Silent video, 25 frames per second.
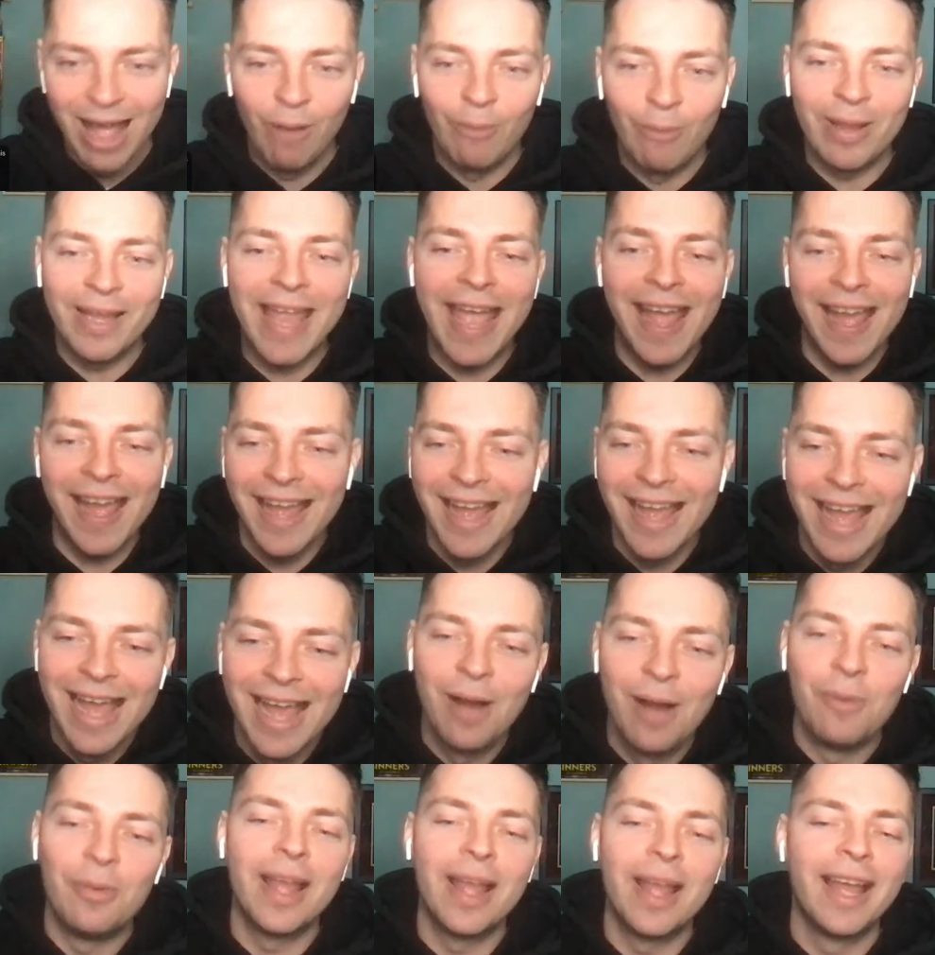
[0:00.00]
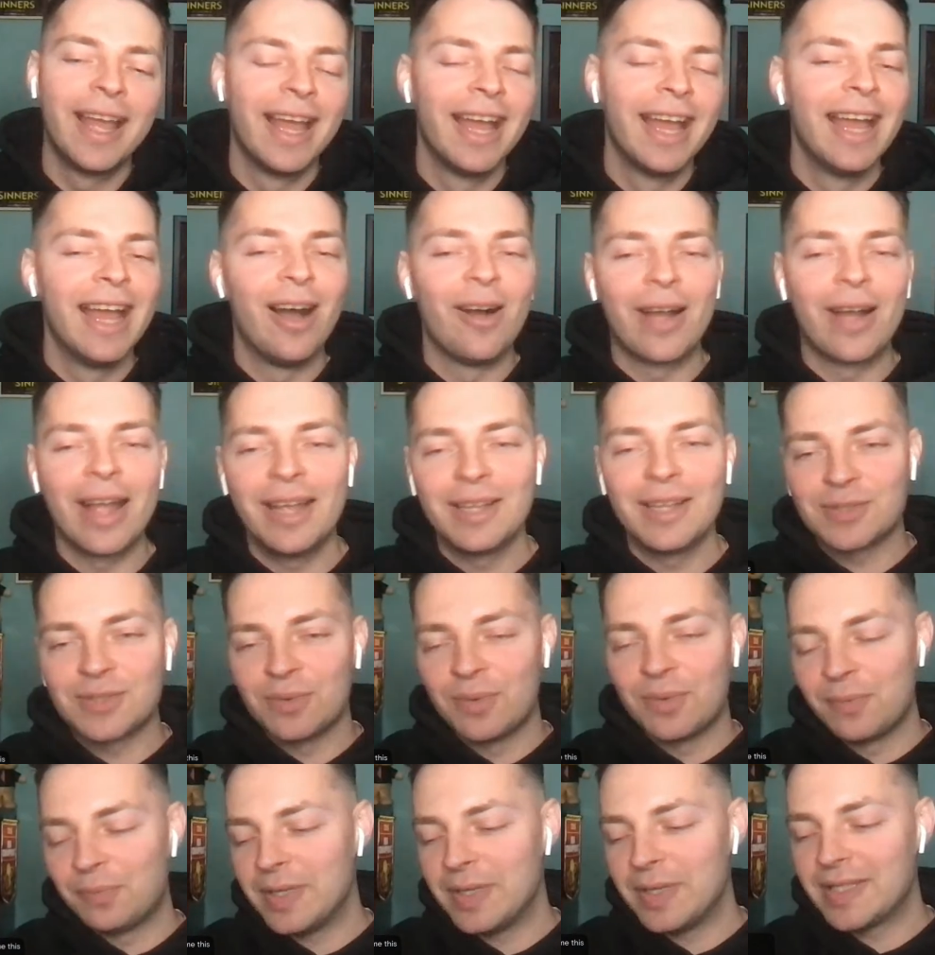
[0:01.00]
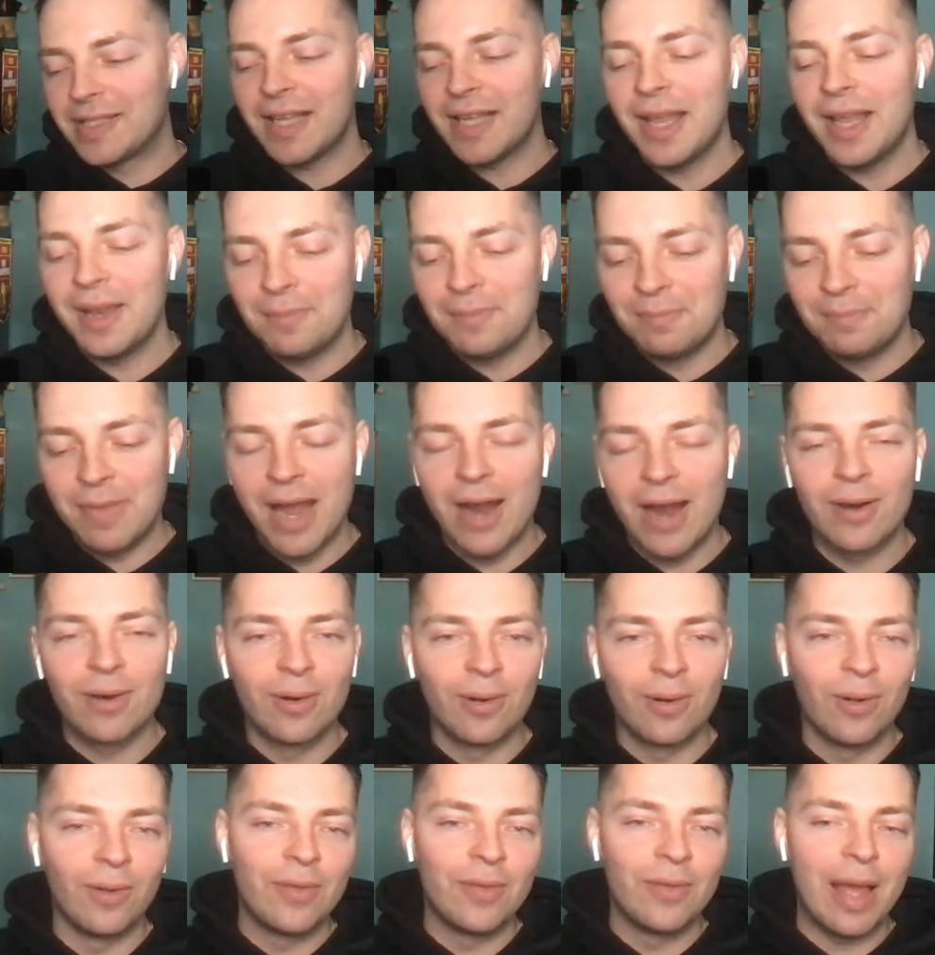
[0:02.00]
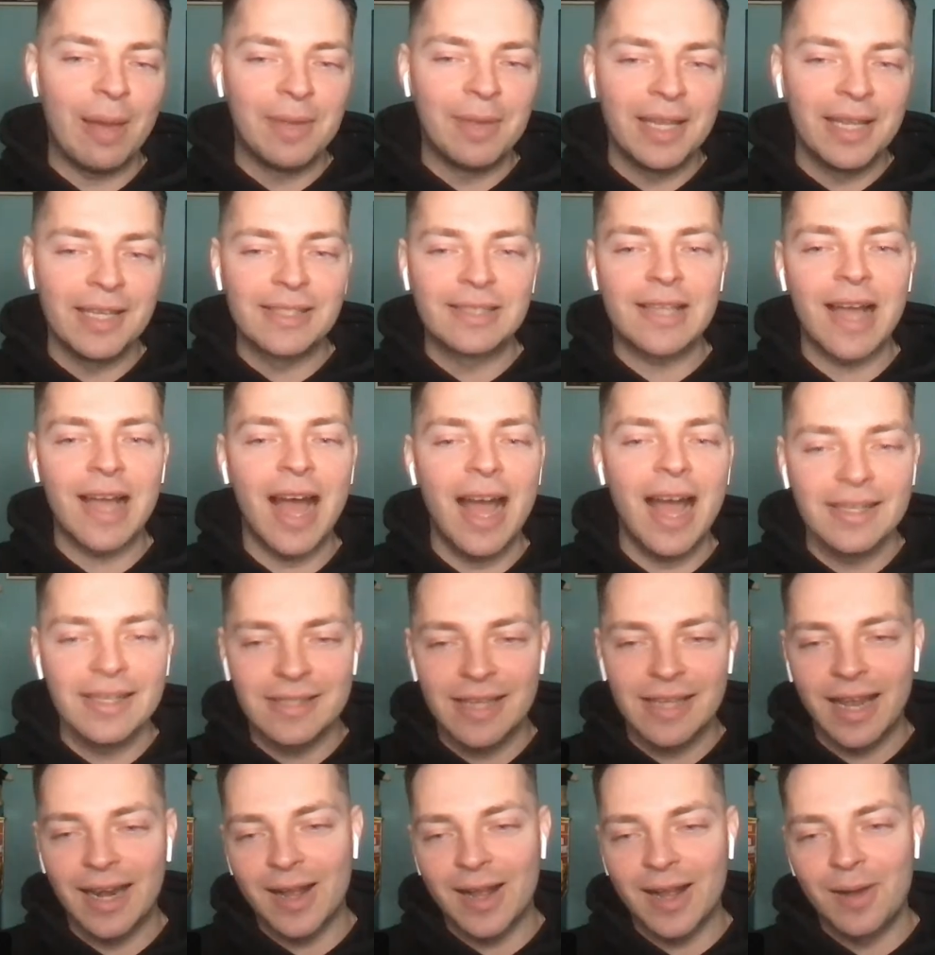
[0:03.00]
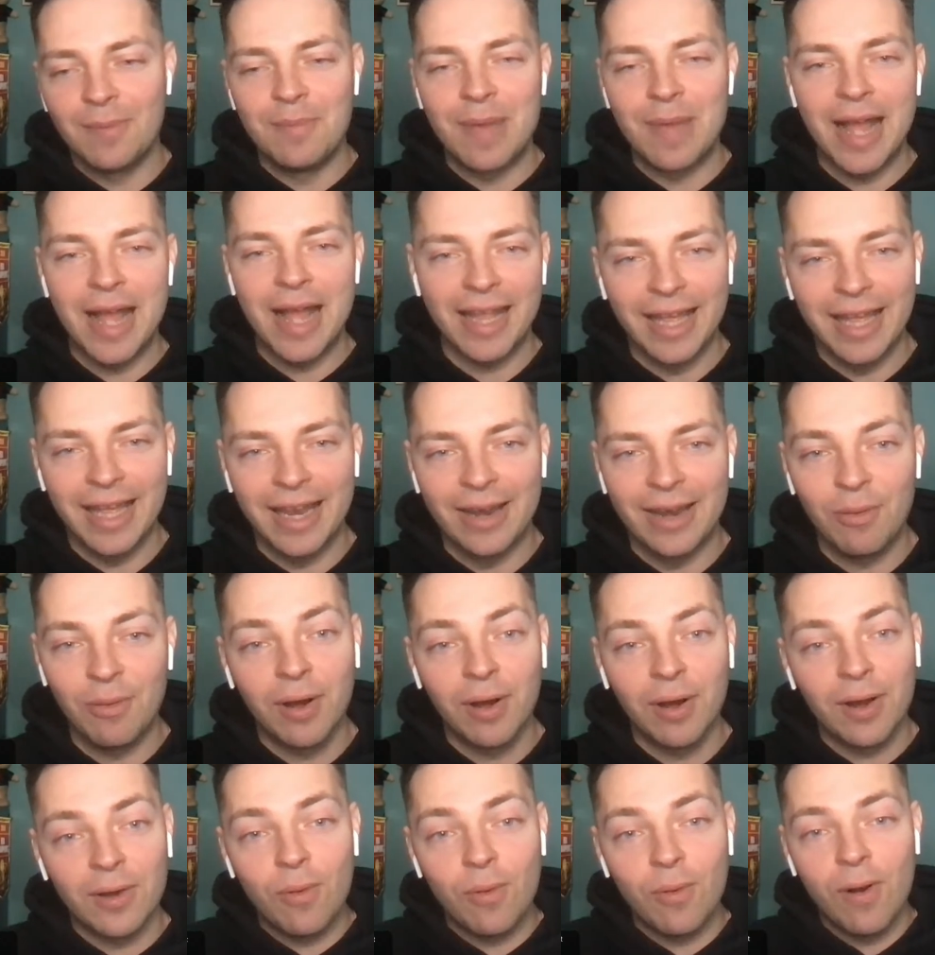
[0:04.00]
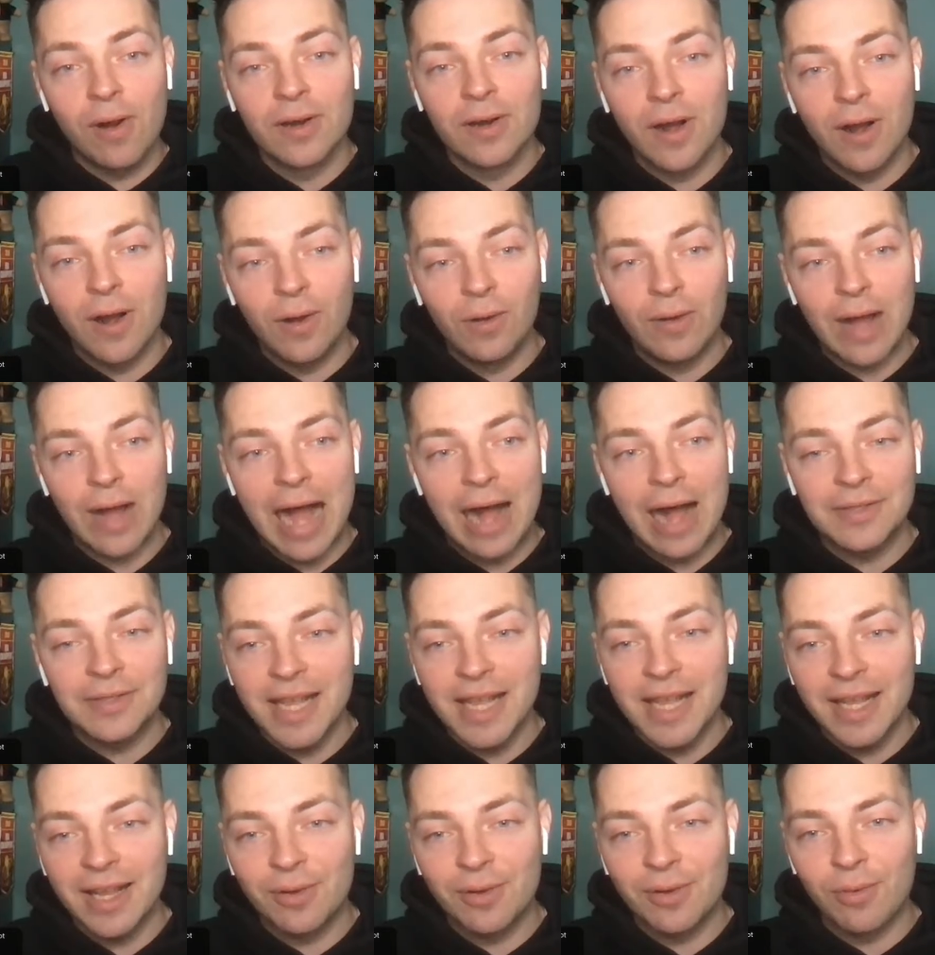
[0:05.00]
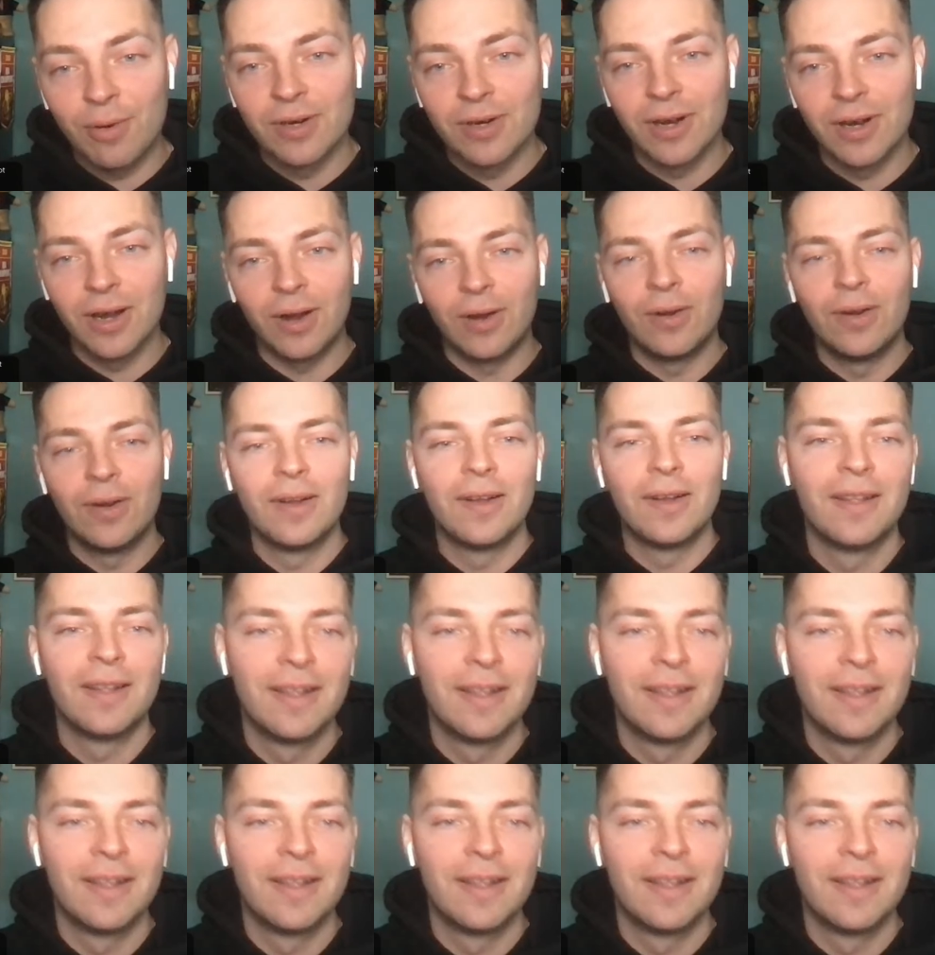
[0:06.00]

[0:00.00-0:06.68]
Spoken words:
we can't. We, okay, so if we sit Merrill, that means Ty's got to come back in. Or Okoro. I'll take Okoro.